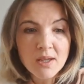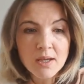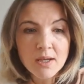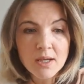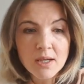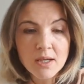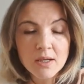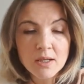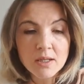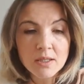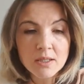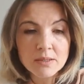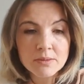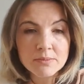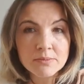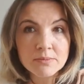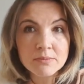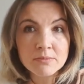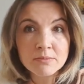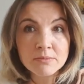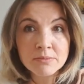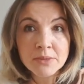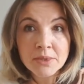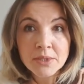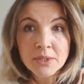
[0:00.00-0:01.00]

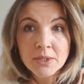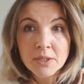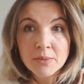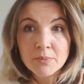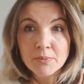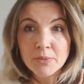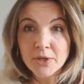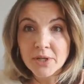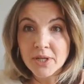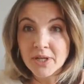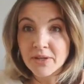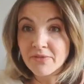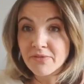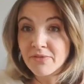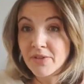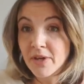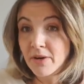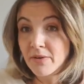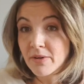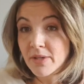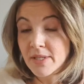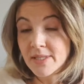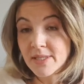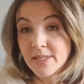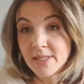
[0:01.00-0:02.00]
But if
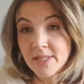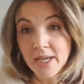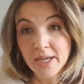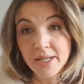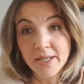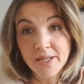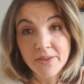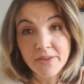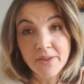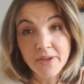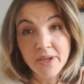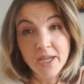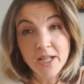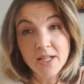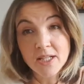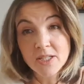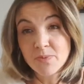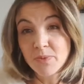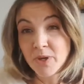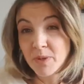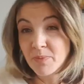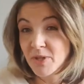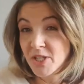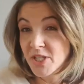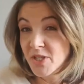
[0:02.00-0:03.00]
there is anything else,
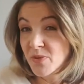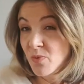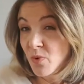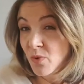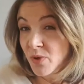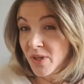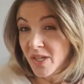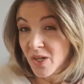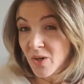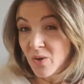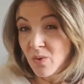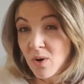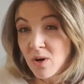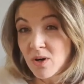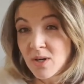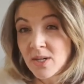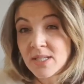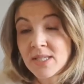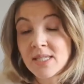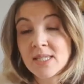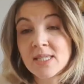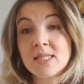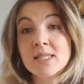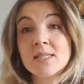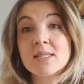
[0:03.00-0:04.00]
maybe smoky
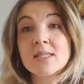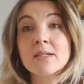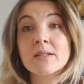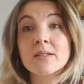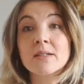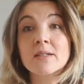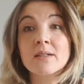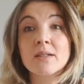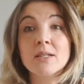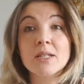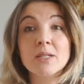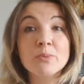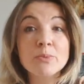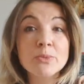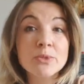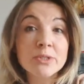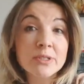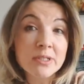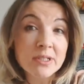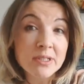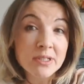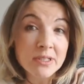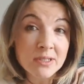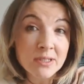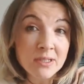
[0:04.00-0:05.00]
quartz,
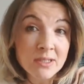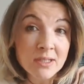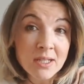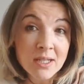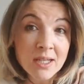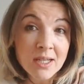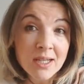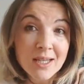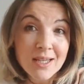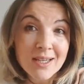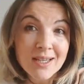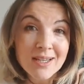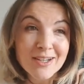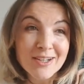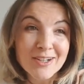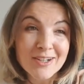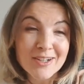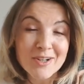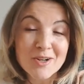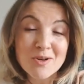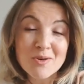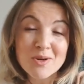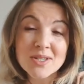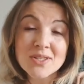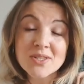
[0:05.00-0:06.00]
Lemurian
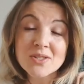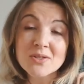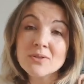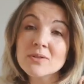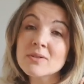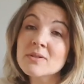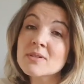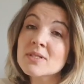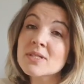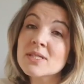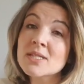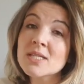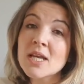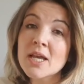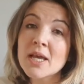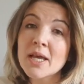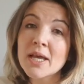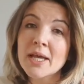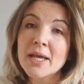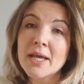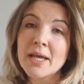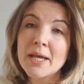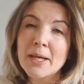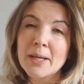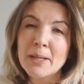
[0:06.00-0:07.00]
crystals,
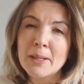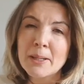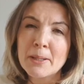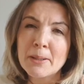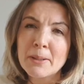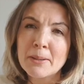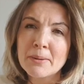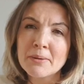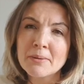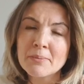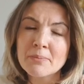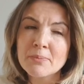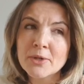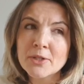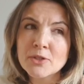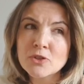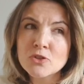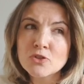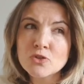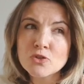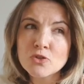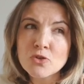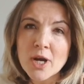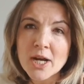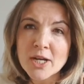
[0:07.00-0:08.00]

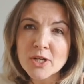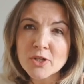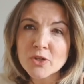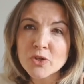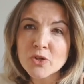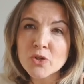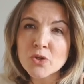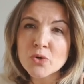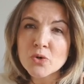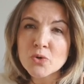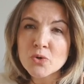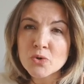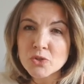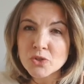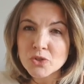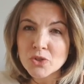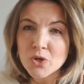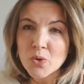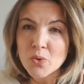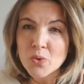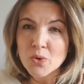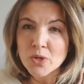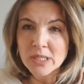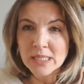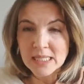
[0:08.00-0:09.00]
but try to go
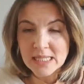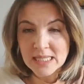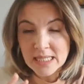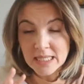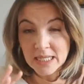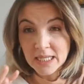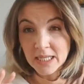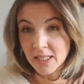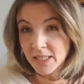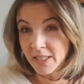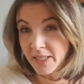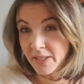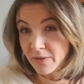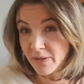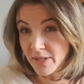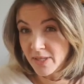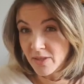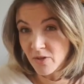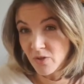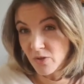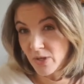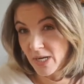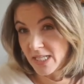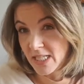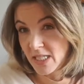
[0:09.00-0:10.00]
towards the clear and
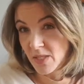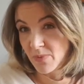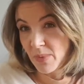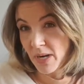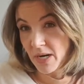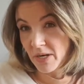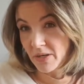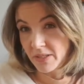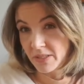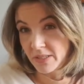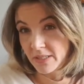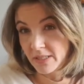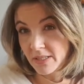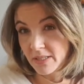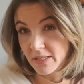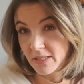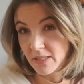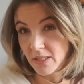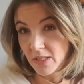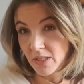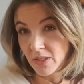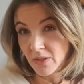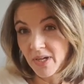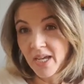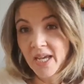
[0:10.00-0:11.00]
the transparent,
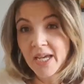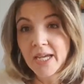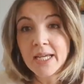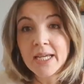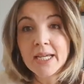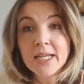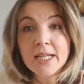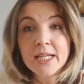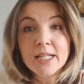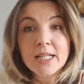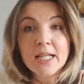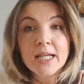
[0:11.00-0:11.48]
okay?